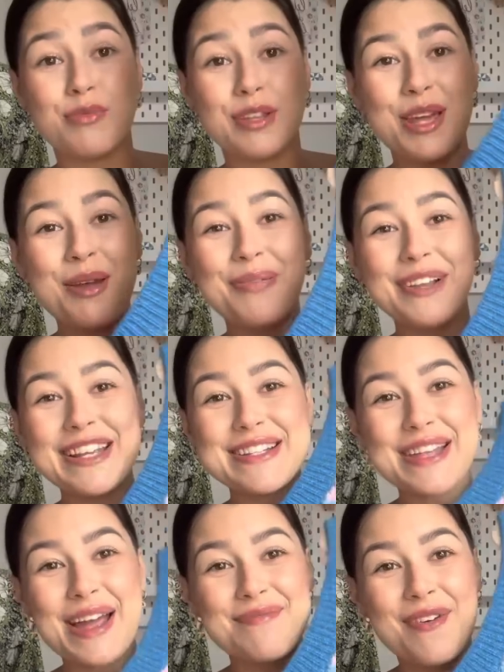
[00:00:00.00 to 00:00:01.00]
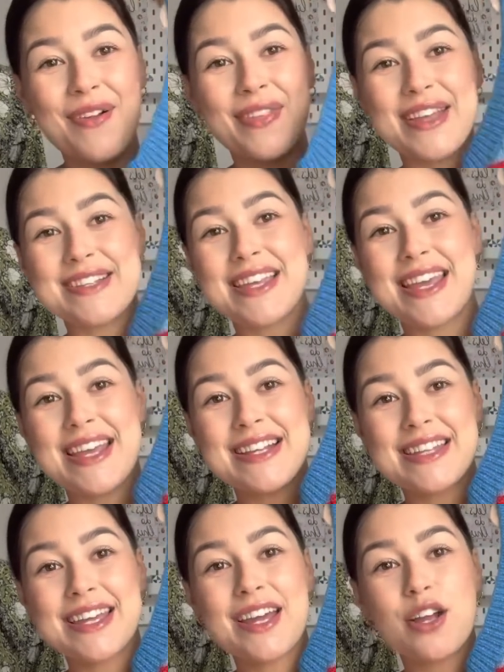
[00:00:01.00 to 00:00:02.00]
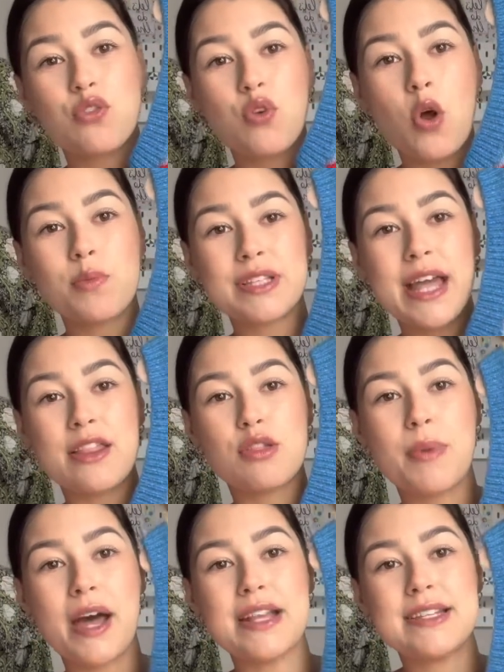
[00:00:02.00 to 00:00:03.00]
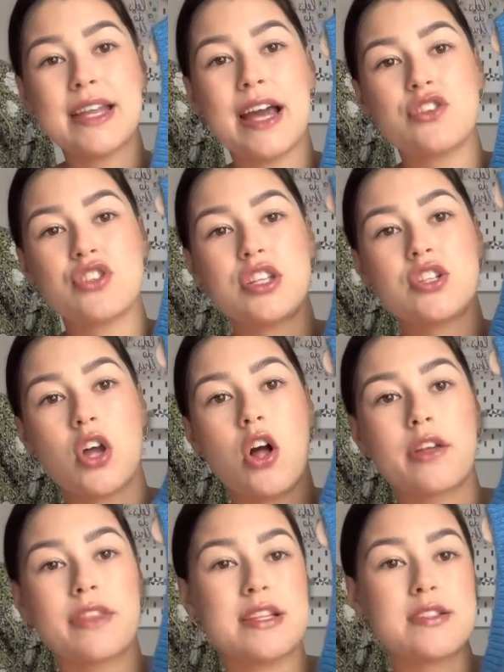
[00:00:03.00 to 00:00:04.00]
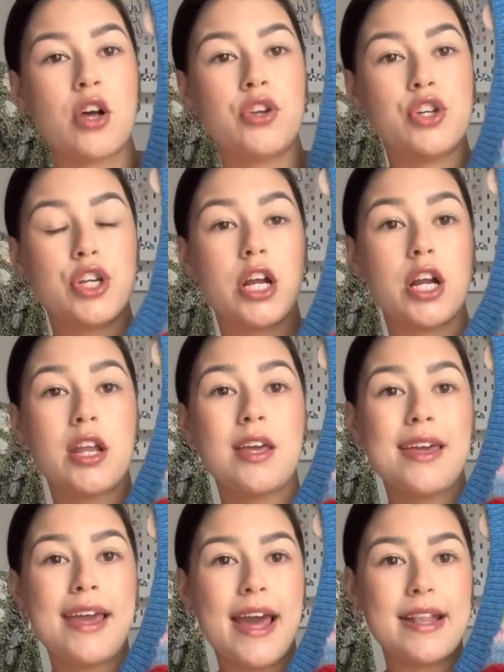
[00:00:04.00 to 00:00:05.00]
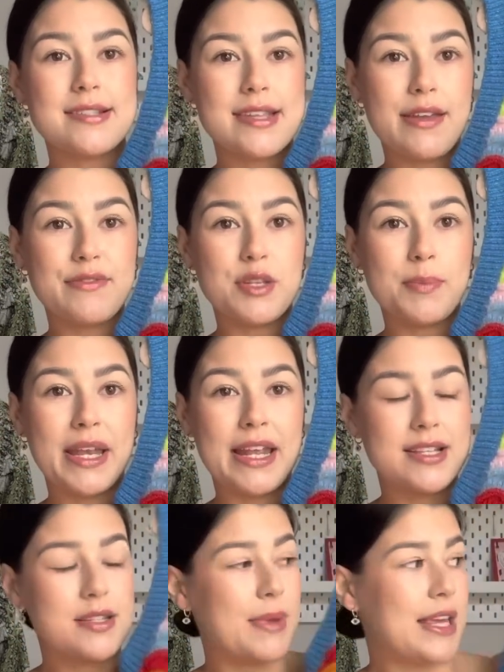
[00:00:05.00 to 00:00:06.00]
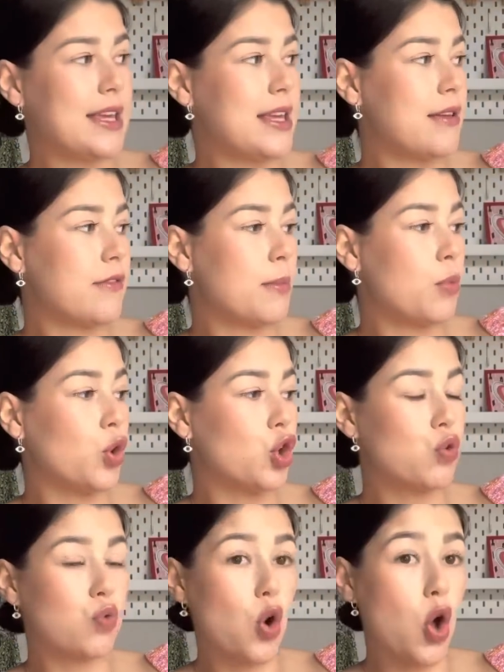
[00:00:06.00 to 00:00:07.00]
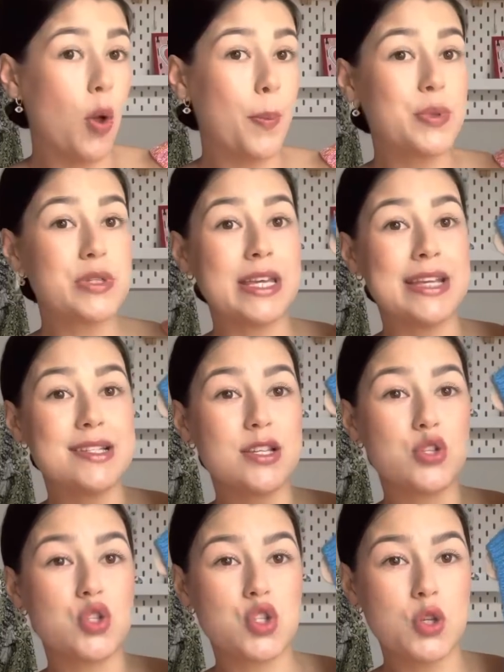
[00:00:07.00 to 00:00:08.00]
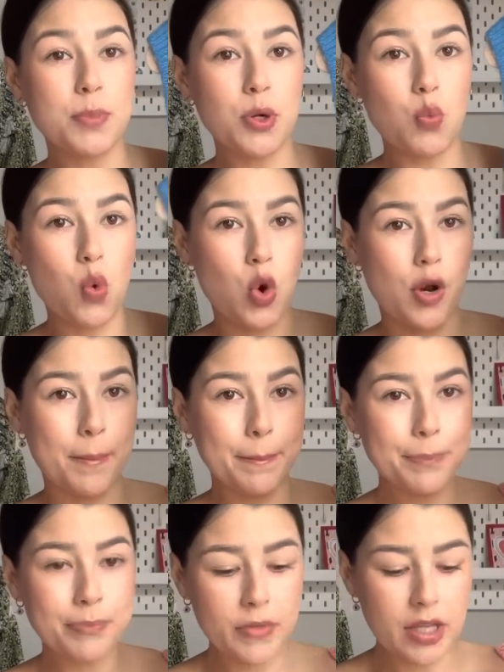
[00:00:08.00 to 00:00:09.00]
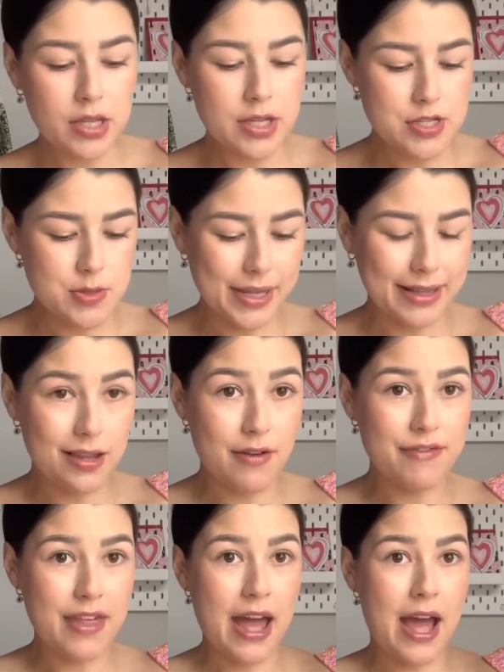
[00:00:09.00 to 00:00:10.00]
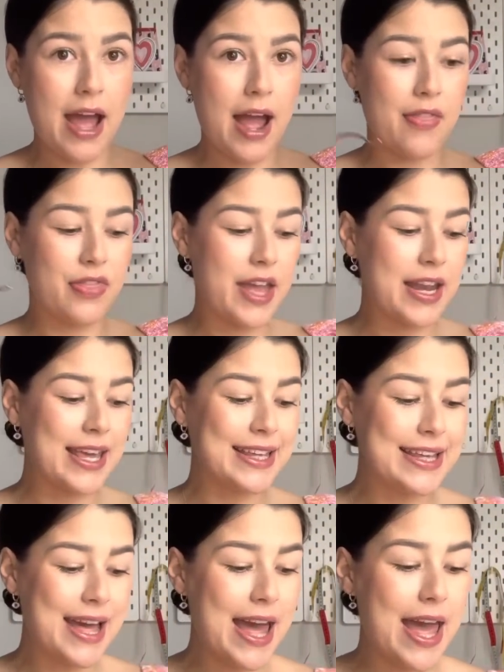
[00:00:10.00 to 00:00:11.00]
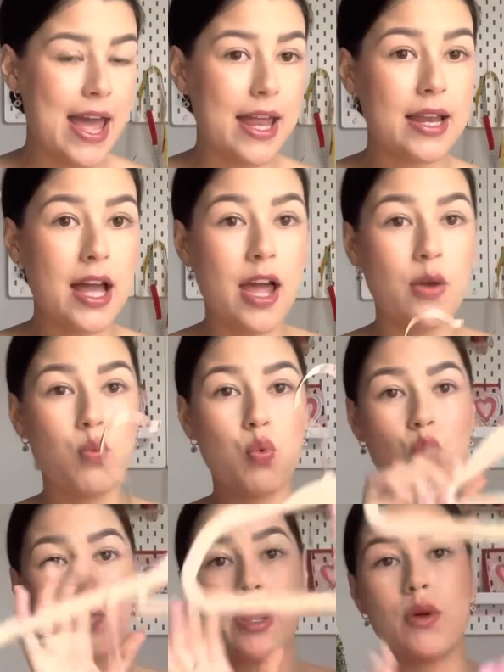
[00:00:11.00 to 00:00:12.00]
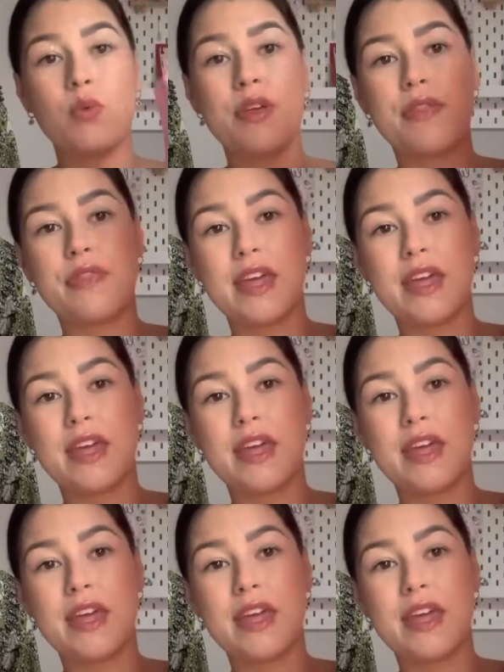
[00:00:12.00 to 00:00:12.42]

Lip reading: really pleased I bought this. It is like a cropped length, but I did actually tuck this under and safety pin it to make it even more cropped. It's super warm, so I love that. And then again, I wore it with